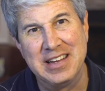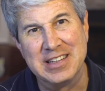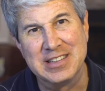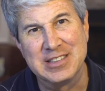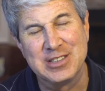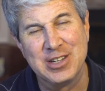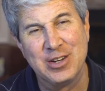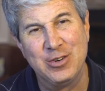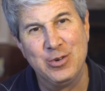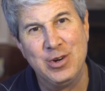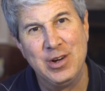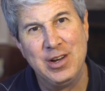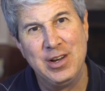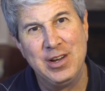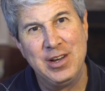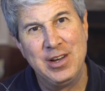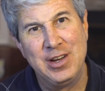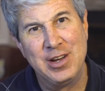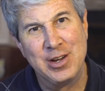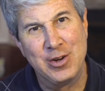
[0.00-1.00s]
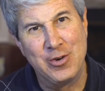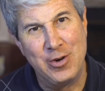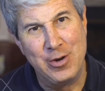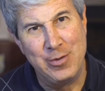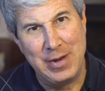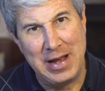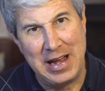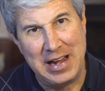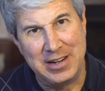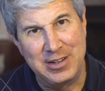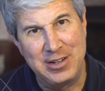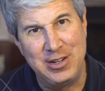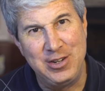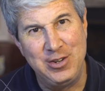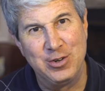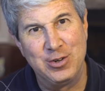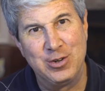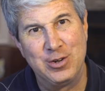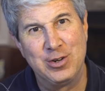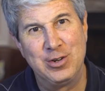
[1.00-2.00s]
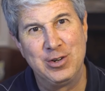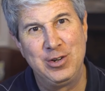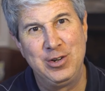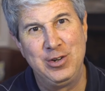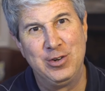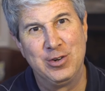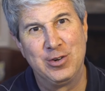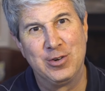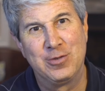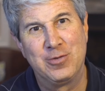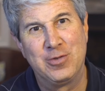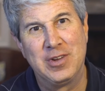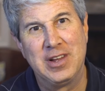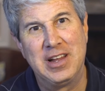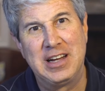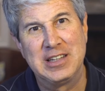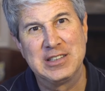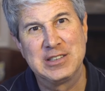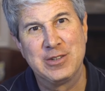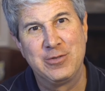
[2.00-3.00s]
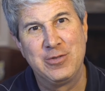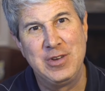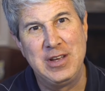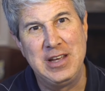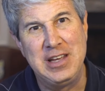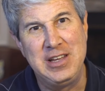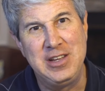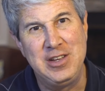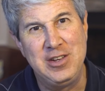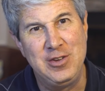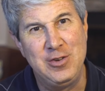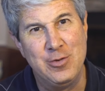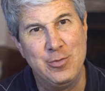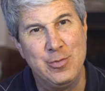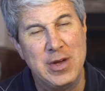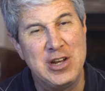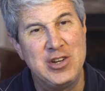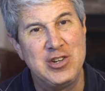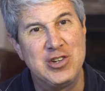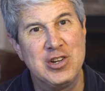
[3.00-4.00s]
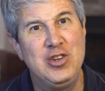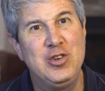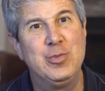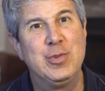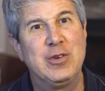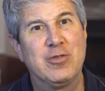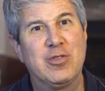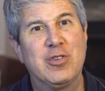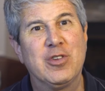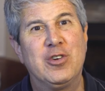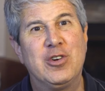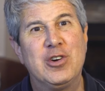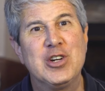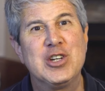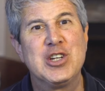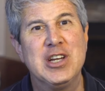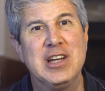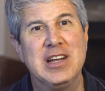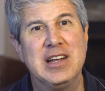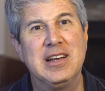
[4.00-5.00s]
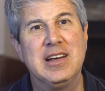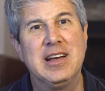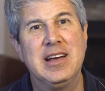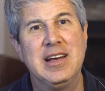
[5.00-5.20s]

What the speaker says: So going back to your philosophy, you mentioned human flourishing.